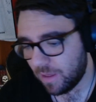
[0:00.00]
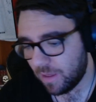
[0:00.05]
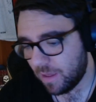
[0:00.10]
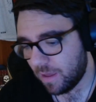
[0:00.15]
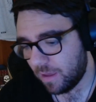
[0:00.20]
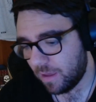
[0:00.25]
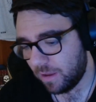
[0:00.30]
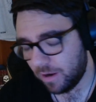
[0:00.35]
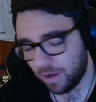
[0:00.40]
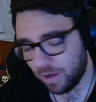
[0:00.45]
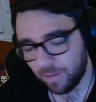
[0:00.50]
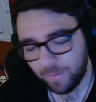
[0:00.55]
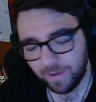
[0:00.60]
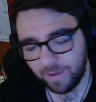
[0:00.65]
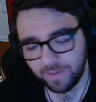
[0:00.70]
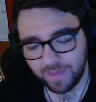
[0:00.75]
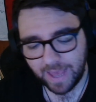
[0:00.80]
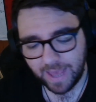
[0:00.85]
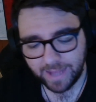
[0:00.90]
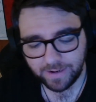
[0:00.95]

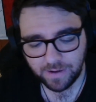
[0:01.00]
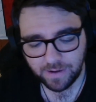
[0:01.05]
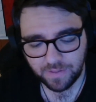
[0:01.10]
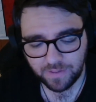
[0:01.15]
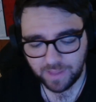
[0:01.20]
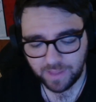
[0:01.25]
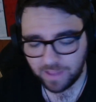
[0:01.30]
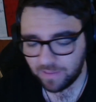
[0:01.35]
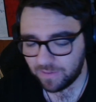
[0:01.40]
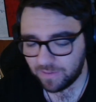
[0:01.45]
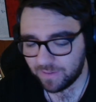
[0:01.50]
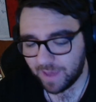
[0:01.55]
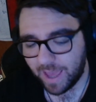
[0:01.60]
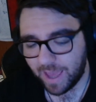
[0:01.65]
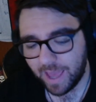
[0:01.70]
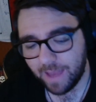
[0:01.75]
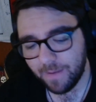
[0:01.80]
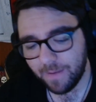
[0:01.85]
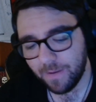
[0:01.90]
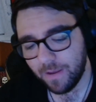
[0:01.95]
He's had stints
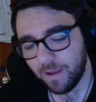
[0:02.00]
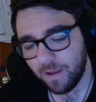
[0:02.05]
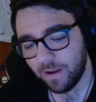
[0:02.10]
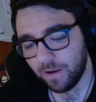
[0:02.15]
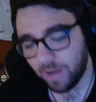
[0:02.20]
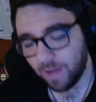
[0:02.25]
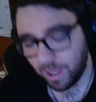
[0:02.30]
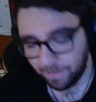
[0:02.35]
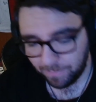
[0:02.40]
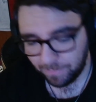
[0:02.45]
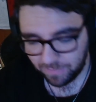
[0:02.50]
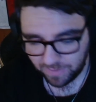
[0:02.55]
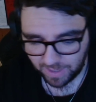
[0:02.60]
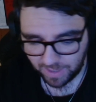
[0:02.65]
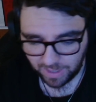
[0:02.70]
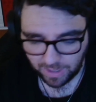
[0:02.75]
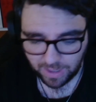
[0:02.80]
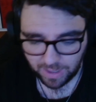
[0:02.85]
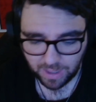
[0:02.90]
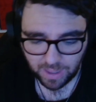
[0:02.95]
at
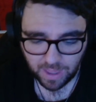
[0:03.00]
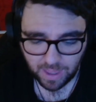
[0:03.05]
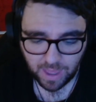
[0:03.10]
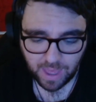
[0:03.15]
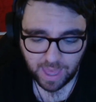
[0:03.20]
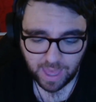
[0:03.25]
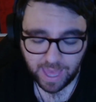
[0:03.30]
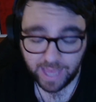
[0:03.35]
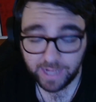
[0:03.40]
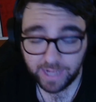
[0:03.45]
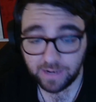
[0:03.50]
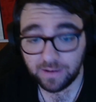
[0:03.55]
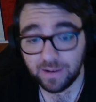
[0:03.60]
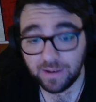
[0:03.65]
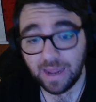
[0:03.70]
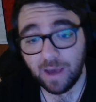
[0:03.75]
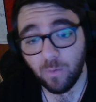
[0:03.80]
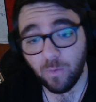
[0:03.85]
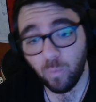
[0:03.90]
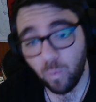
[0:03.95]
Leipzig and
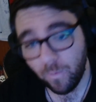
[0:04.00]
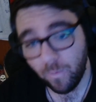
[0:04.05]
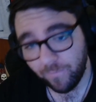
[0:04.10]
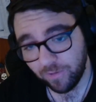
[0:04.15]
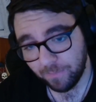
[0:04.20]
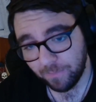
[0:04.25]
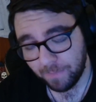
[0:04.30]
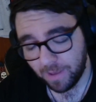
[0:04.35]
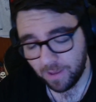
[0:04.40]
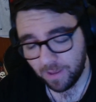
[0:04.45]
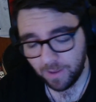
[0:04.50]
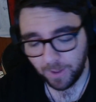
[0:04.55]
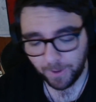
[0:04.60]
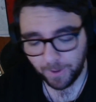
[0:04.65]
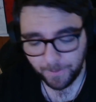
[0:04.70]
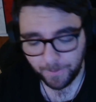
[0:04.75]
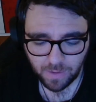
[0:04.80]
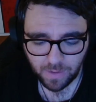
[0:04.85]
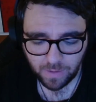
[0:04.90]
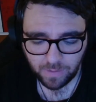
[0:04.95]
now Wolfsburg.
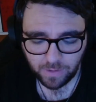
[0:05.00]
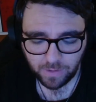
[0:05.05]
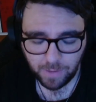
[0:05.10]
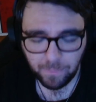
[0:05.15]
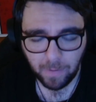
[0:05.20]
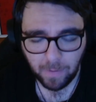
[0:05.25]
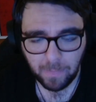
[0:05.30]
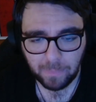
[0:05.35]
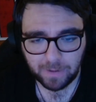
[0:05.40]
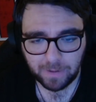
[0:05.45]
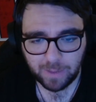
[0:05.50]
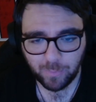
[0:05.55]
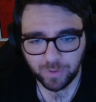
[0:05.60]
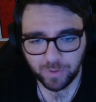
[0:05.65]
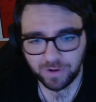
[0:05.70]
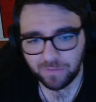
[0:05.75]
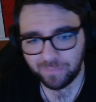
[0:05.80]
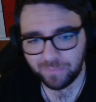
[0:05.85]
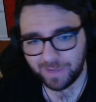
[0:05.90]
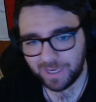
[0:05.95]
He probably
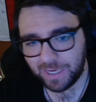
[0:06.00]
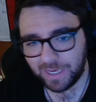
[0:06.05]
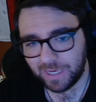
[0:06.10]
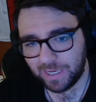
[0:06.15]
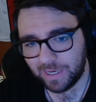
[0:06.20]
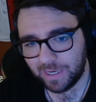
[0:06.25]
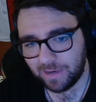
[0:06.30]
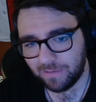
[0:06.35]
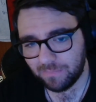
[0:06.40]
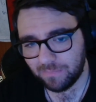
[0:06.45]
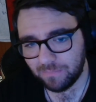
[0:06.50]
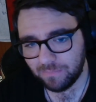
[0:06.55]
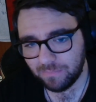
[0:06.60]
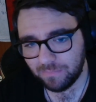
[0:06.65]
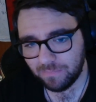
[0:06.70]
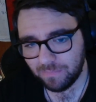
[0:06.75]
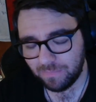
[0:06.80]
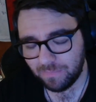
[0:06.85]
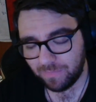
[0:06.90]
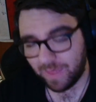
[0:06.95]
wouldn't be
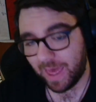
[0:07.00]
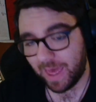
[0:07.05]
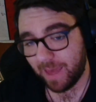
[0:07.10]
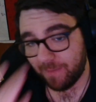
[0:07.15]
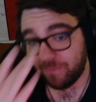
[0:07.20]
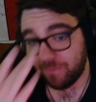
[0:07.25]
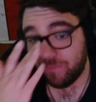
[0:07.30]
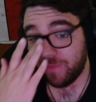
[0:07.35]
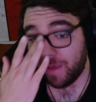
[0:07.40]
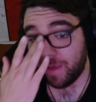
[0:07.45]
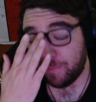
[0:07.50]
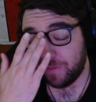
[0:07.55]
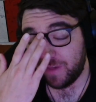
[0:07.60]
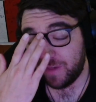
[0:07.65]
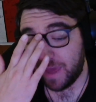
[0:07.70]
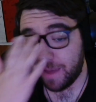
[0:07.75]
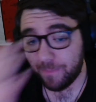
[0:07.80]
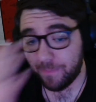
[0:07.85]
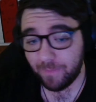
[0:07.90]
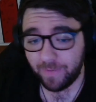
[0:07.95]
that
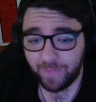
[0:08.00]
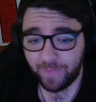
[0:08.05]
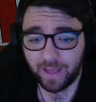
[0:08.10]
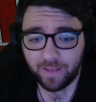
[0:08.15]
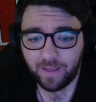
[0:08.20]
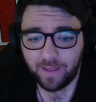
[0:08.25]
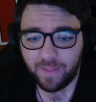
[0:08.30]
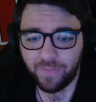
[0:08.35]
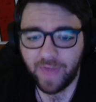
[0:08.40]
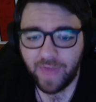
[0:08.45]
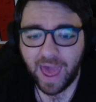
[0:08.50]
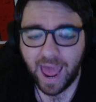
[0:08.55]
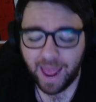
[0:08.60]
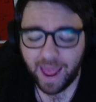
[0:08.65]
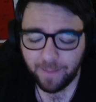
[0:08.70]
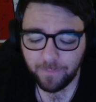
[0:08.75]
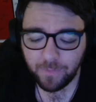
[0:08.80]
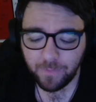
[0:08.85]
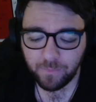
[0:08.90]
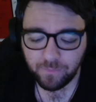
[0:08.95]
upset. And that
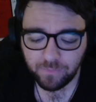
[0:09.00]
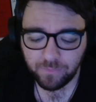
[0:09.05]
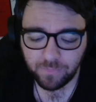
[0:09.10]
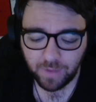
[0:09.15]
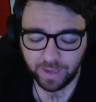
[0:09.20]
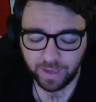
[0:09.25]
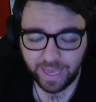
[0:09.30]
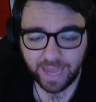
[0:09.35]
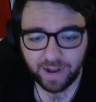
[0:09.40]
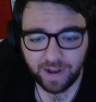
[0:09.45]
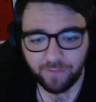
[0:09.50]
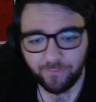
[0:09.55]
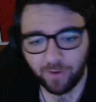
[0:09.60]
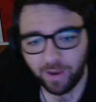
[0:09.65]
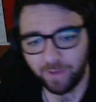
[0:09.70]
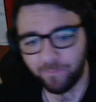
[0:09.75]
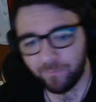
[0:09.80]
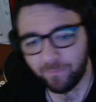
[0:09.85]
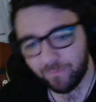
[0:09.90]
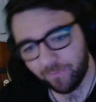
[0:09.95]
again, if
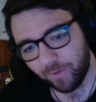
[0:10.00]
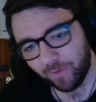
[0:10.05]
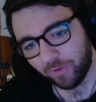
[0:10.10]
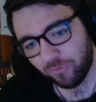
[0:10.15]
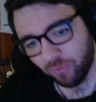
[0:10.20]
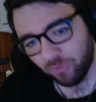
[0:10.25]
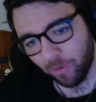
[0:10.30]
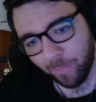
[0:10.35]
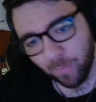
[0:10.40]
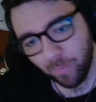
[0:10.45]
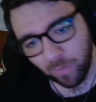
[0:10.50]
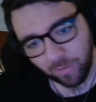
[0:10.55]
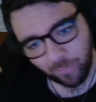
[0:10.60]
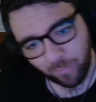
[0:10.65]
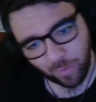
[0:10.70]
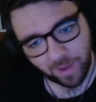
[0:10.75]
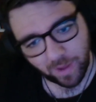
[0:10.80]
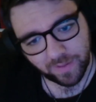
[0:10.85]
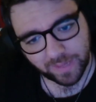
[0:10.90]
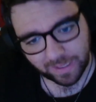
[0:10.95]
I drop all of
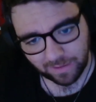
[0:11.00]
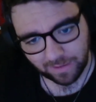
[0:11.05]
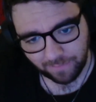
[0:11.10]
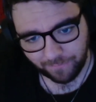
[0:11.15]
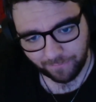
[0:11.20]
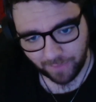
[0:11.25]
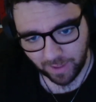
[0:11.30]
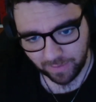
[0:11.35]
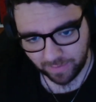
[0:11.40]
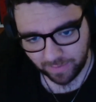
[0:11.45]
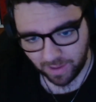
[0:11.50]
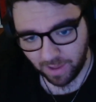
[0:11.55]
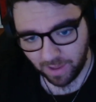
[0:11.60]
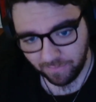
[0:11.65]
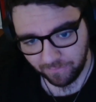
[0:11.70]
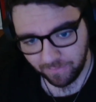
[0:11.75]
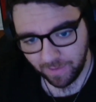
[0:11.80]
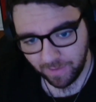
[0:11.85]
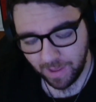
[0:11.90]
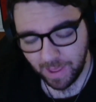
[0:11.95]
what I said in the first half,
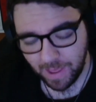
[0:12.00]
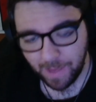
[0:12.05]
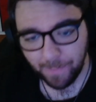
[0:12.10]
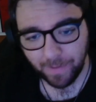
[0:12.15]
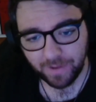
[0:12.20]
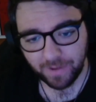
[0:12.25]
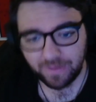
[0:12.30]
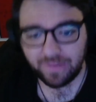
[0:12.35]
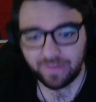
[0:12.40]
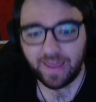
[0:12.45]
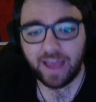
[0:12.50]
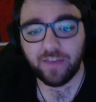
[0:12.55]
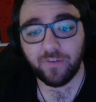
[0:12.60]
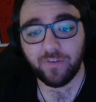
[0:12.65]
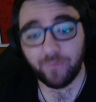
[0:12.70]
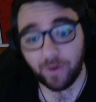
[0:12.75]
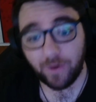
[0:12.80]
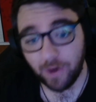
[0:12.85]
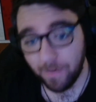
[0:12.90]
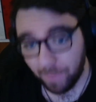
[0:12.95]
because that is
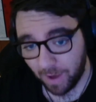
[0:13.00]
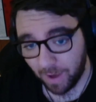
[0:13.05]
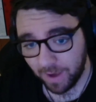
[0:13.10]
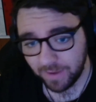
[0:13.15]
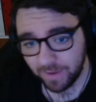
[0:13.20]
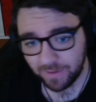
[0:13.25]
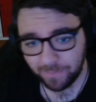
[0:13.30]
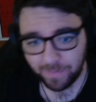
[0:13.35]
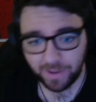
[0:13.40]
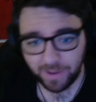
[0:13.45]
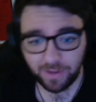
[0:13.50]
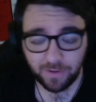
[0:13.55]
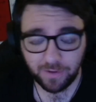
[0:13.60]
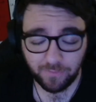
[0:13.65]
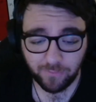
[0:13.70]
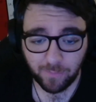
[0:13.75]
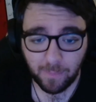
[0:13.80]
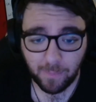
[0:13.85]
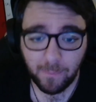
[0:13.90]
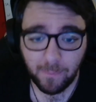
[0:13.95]
a very biased opinion
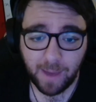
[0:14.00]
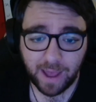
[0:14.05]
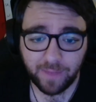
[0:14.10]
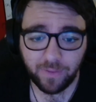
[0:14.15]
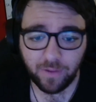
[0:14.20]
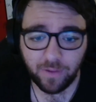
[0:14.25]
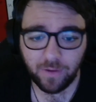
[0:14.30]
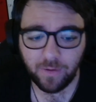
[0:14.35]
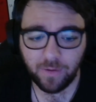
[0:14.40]
from a man that